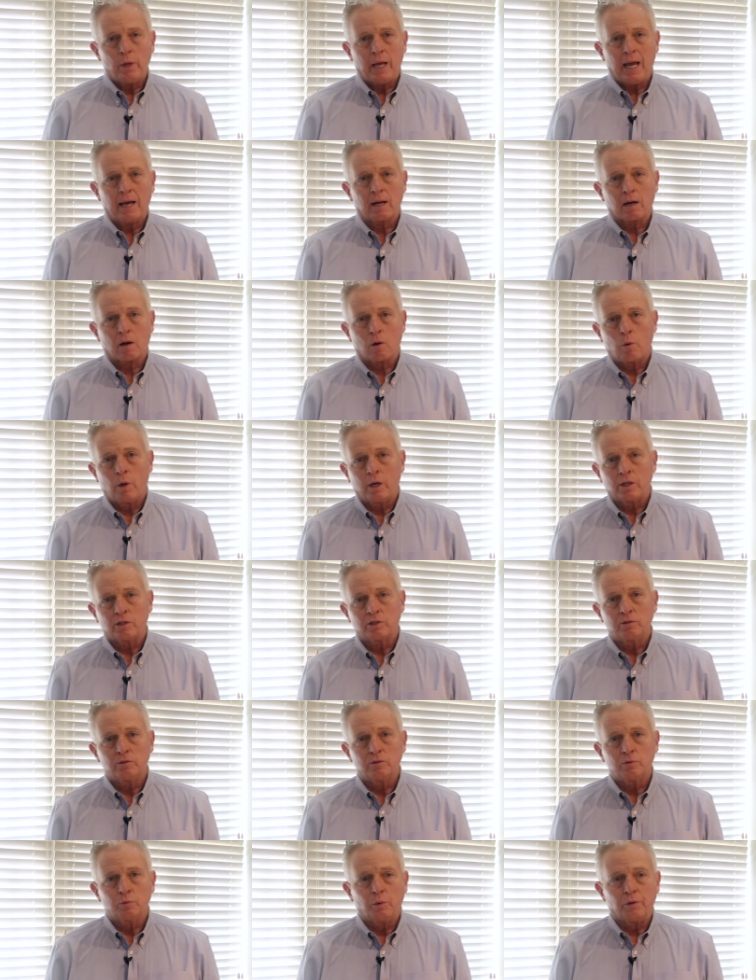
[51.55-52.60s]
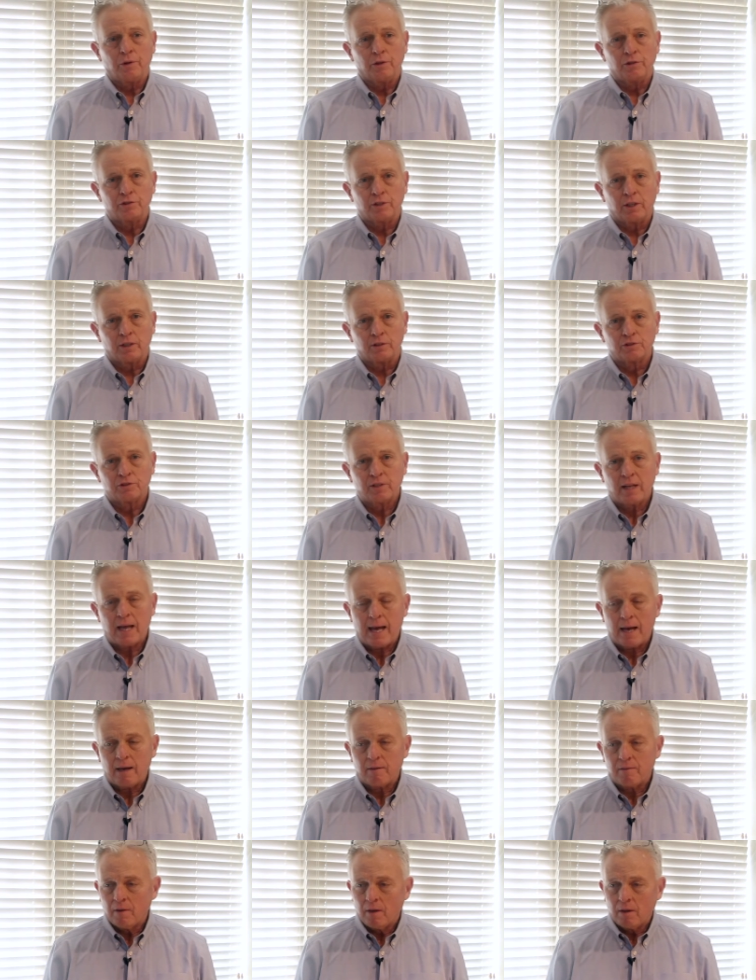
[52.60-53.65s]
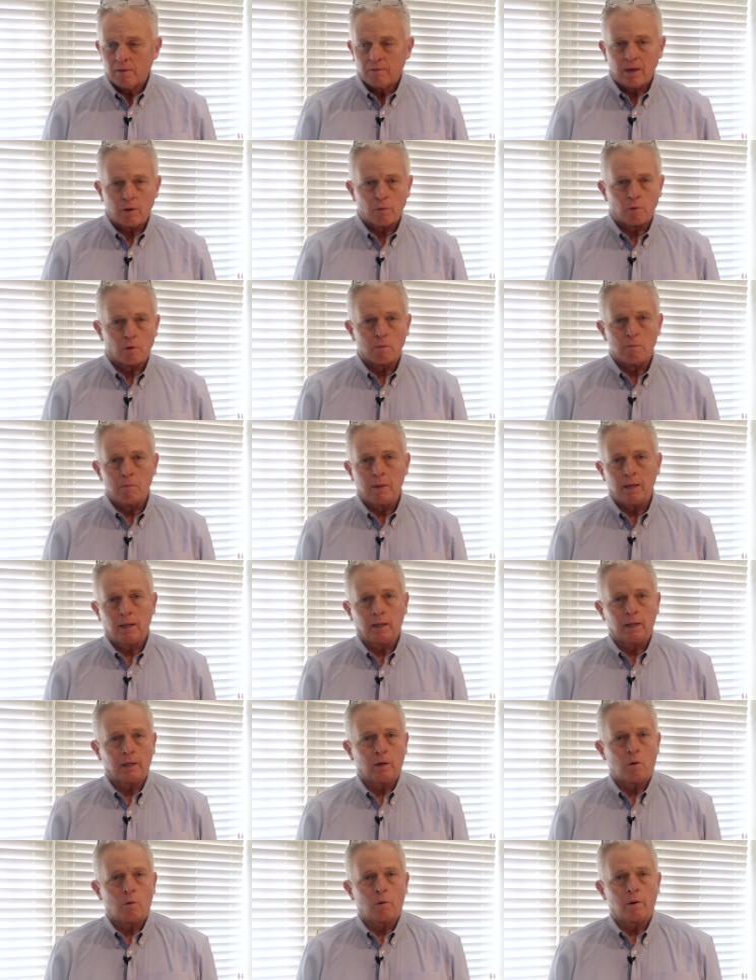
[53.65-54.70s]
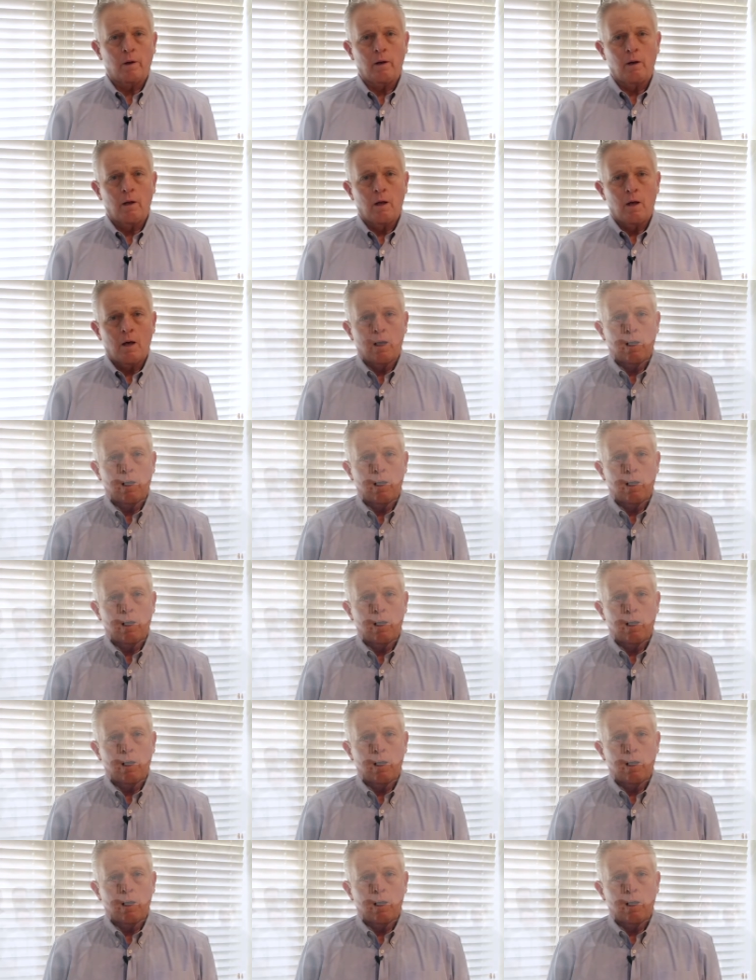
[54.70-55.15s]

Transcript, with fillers: we had a question with the sales staff, they were immediately on it.